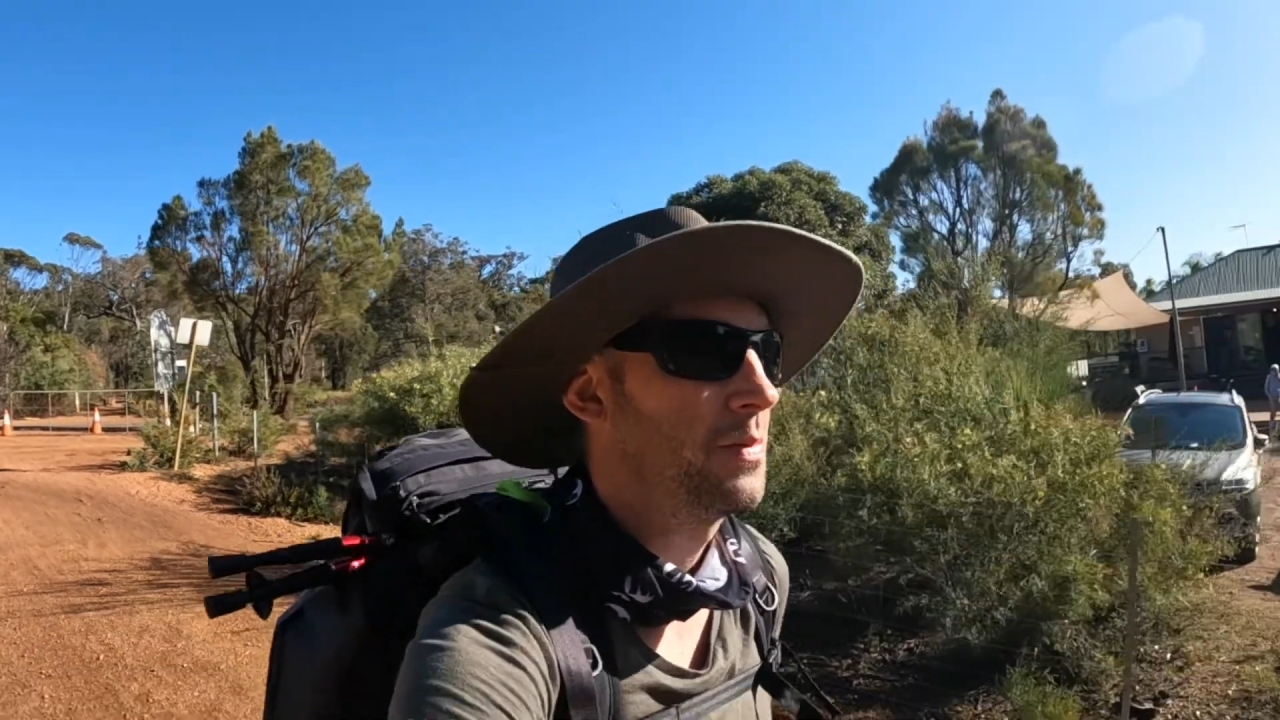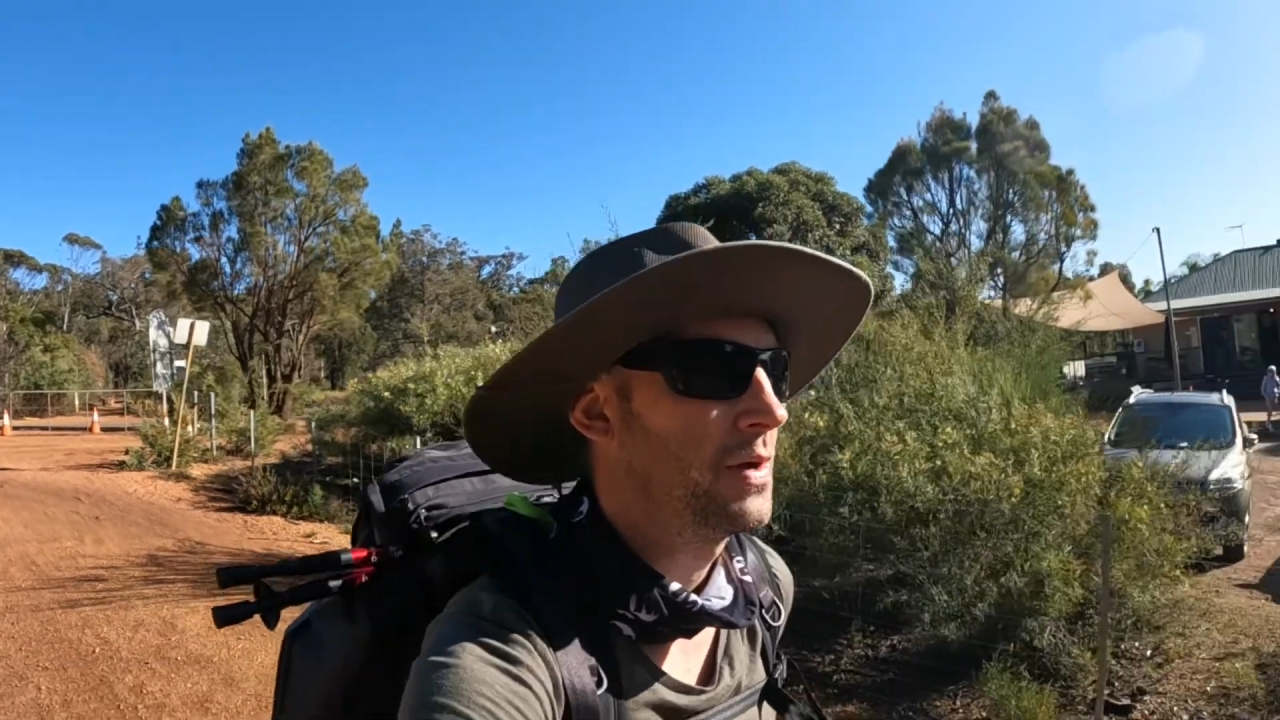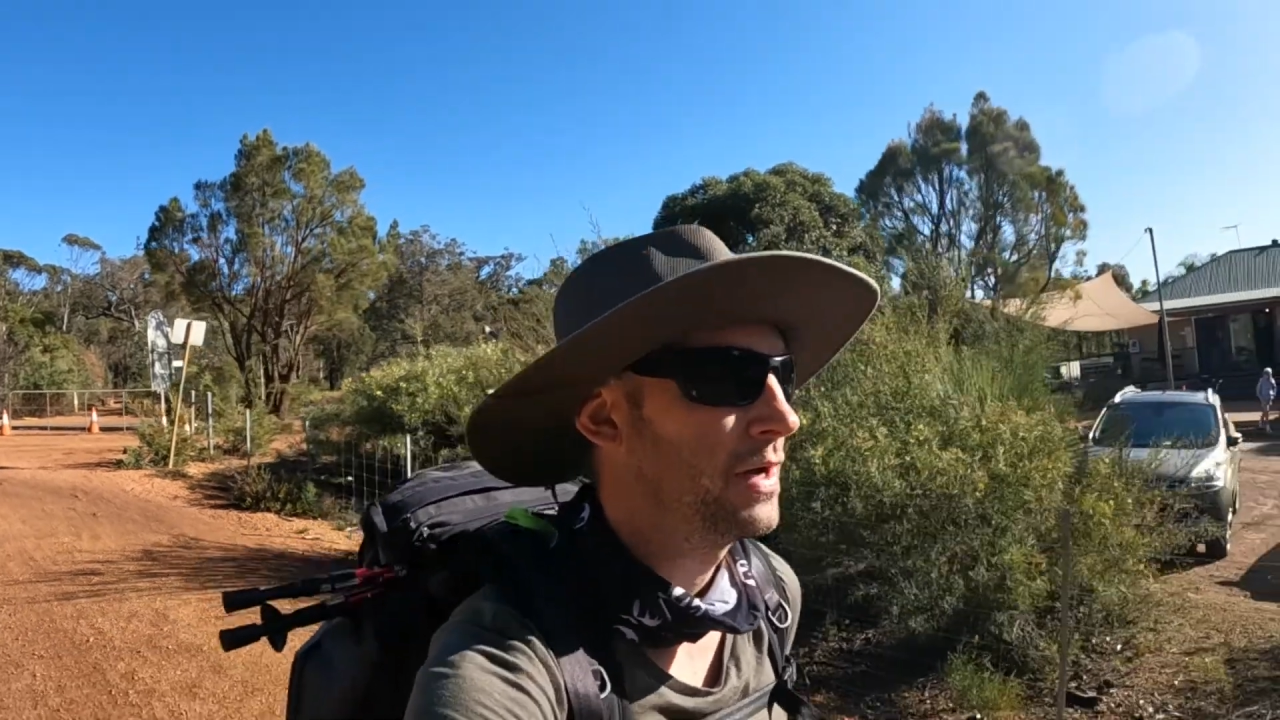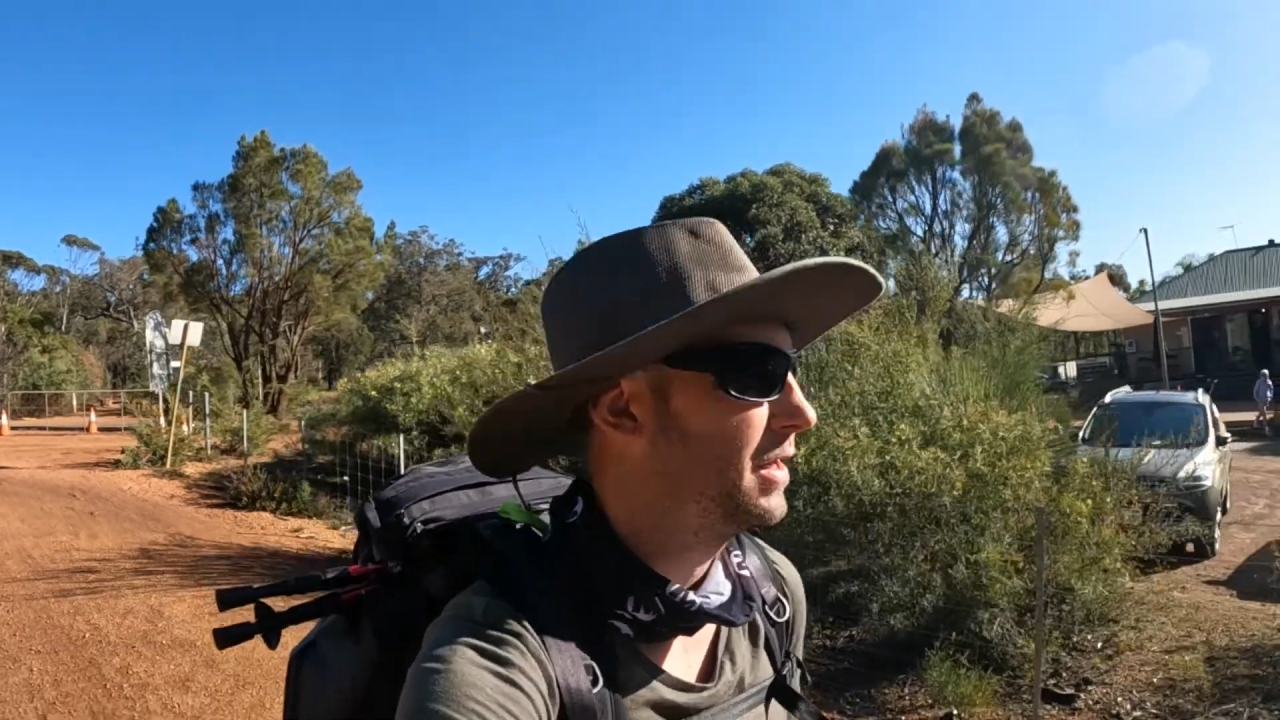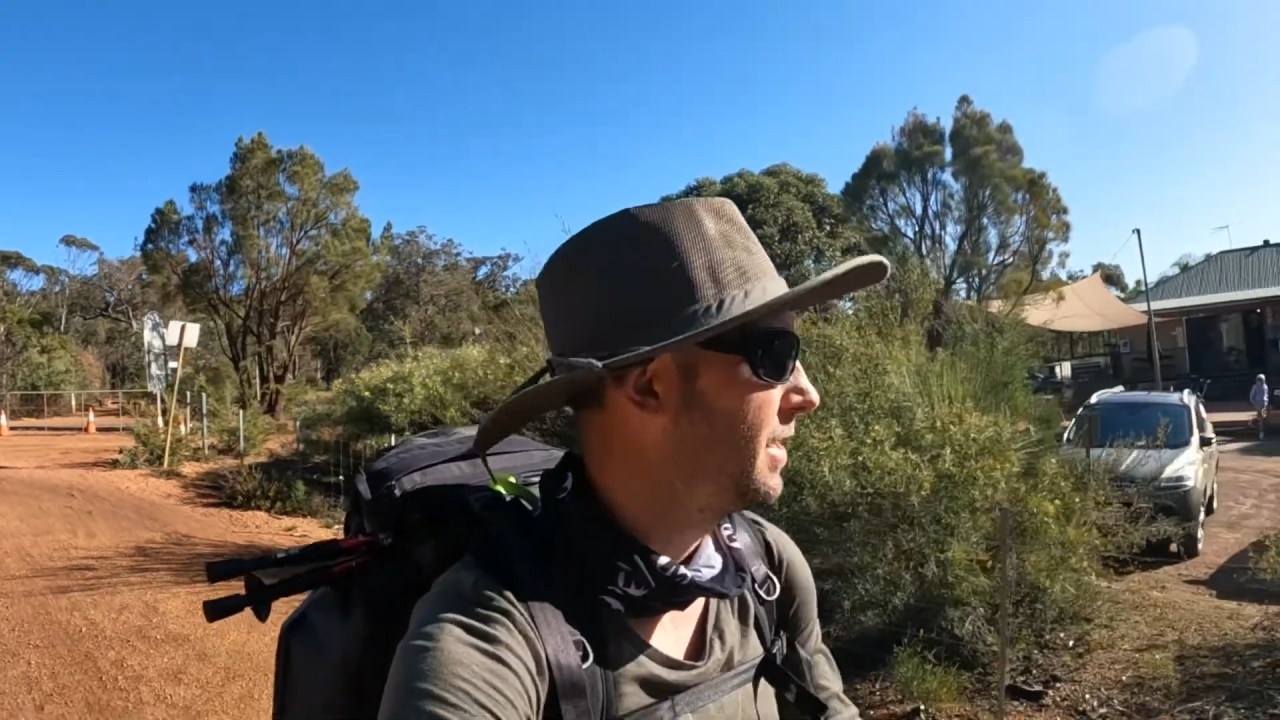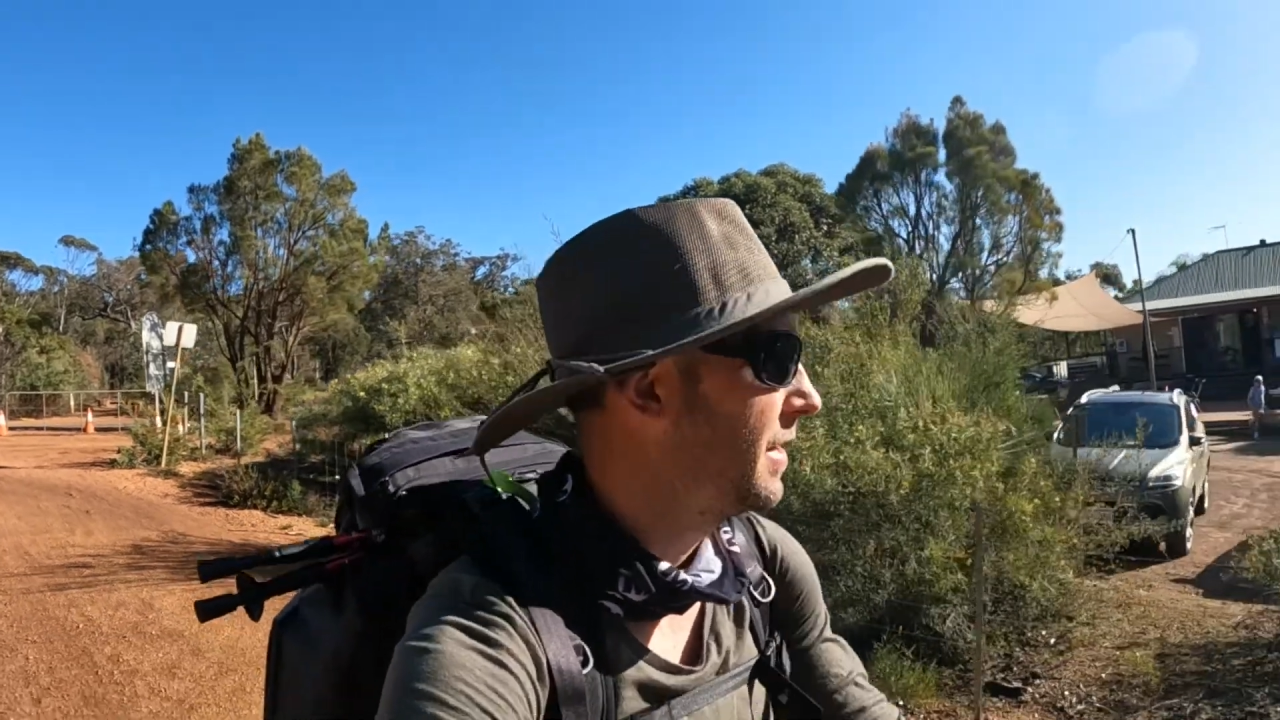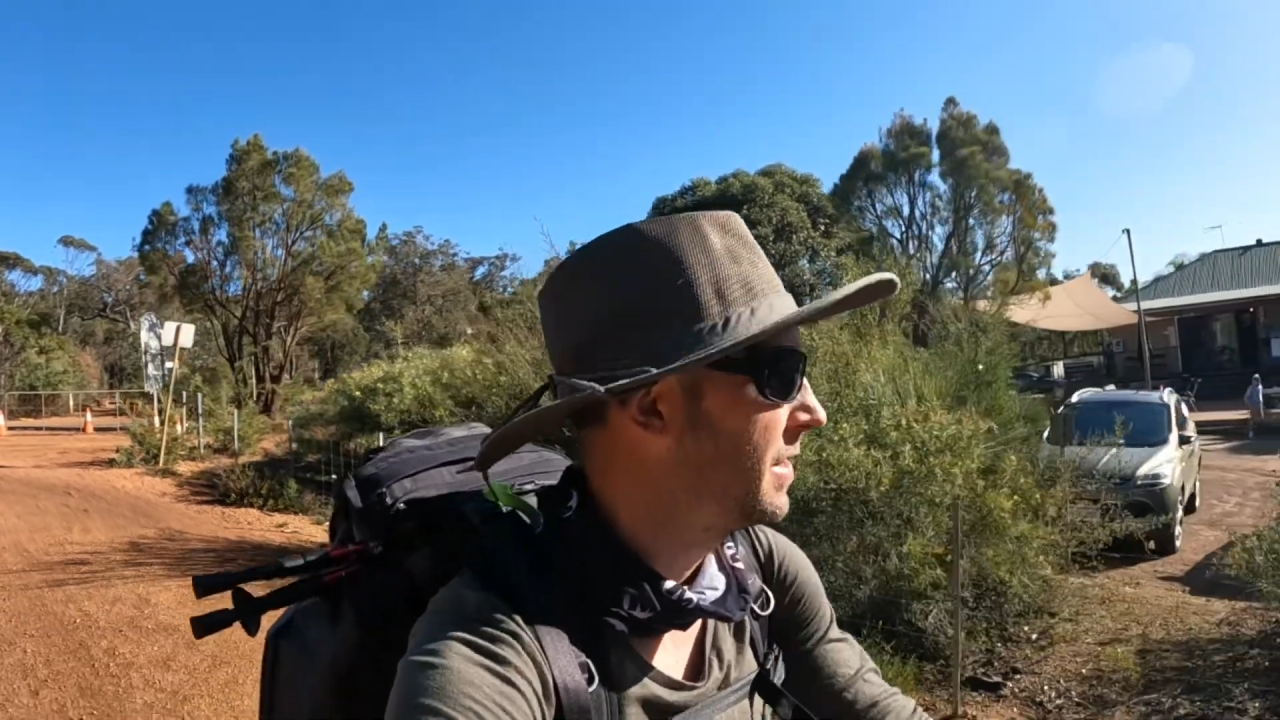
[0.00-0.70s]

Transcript: But I